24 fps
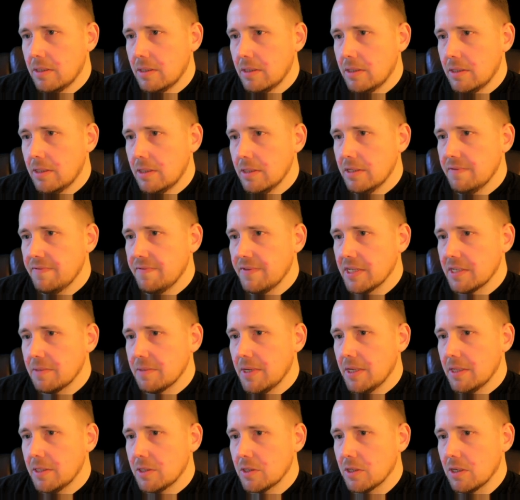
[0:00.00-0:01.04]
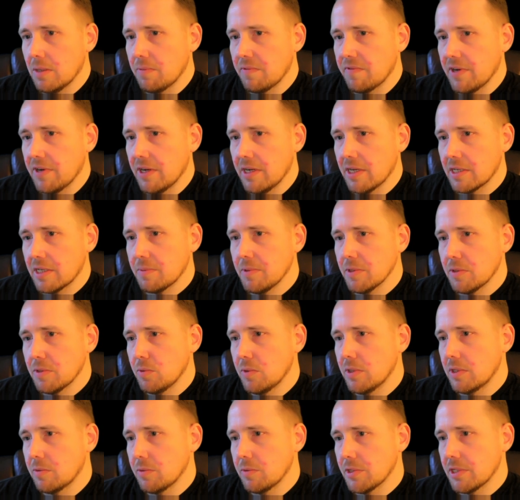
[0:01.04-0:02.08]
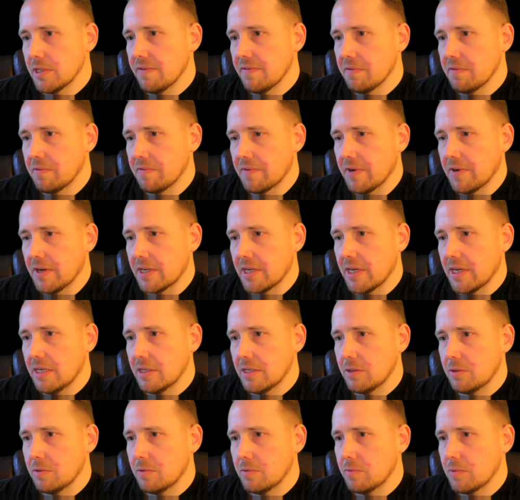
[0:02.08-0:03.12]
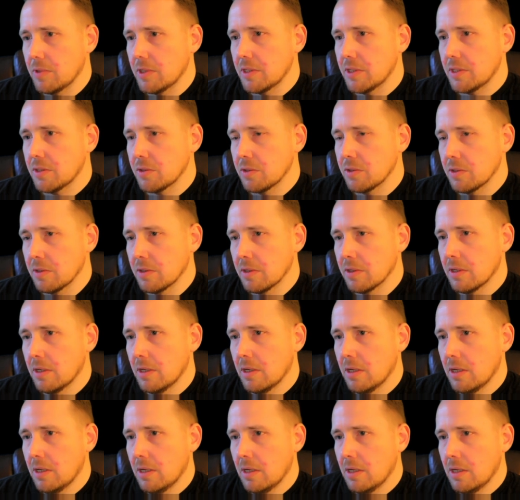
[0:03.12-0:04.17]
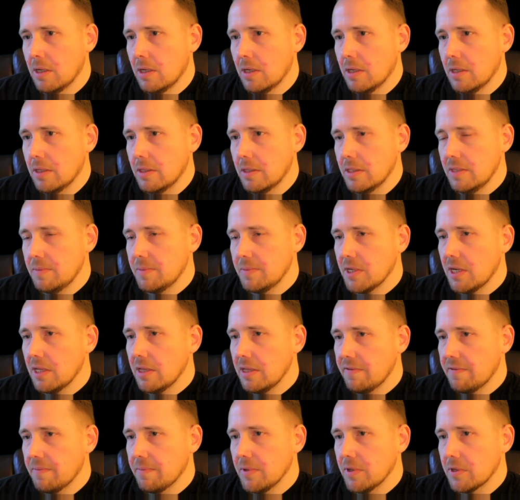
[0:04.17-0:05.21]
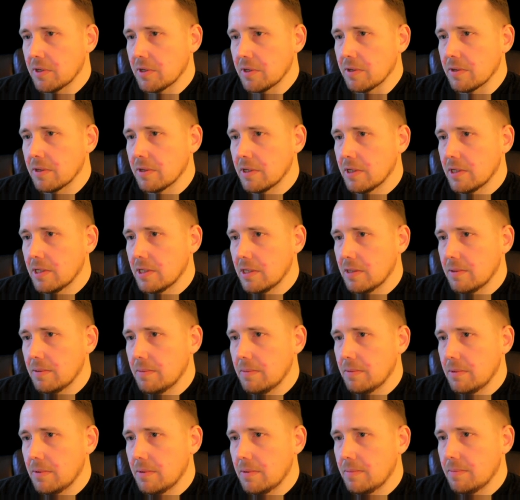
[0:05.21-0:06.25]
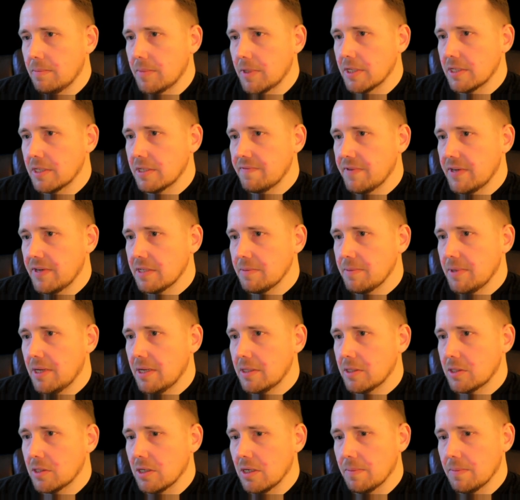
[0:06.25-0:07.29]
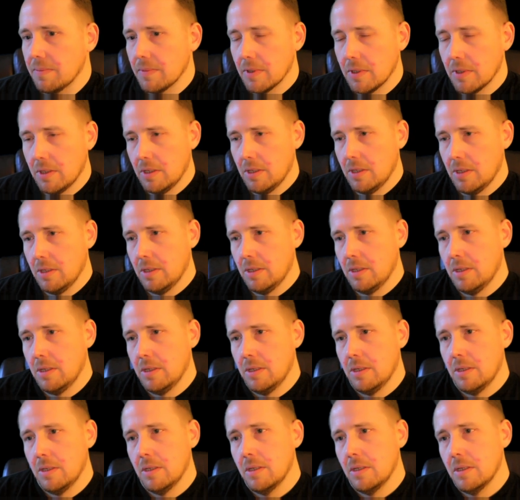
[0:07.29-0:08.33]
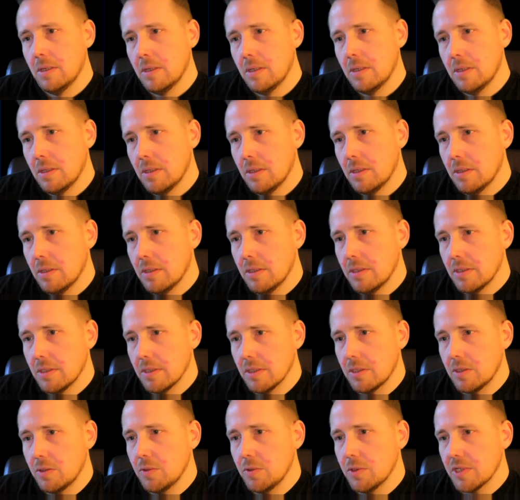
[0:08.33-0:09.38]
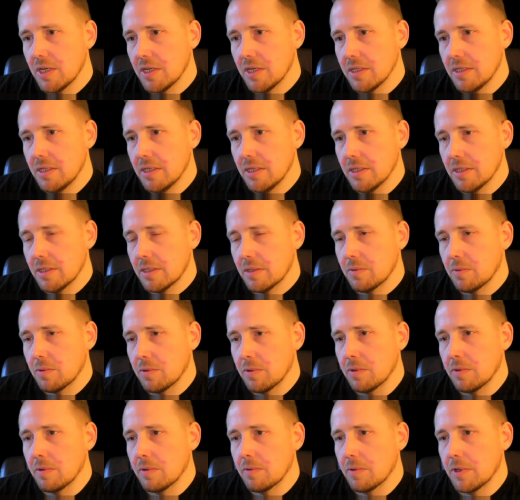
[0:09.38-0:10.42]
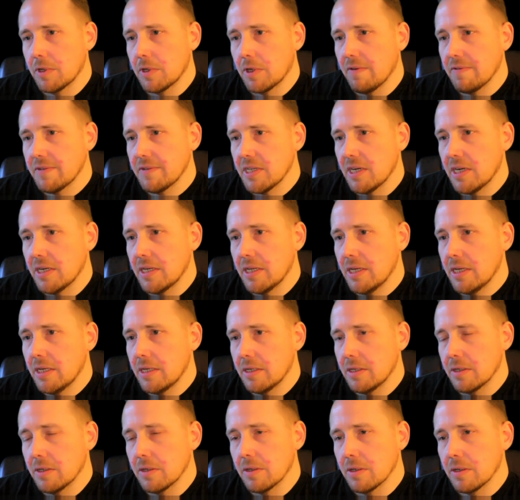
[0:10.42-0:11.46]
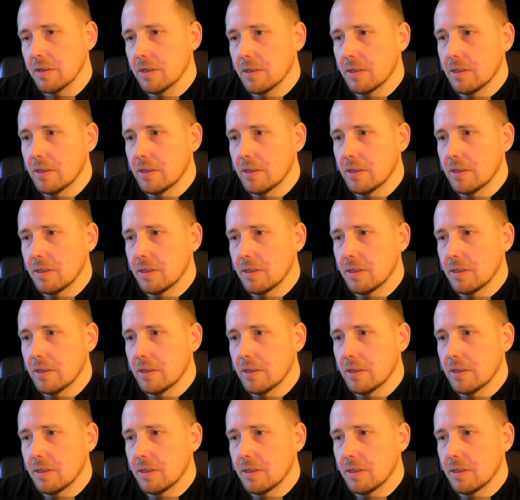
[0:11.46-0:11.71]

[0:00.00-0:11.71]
it's Advanced Math Shop. We've got x plus 1 equals 7, we've got a cash register. It seems oddly familiar, but it's Advanced Math Shop. This is a two-sided disc. We're running off side A here.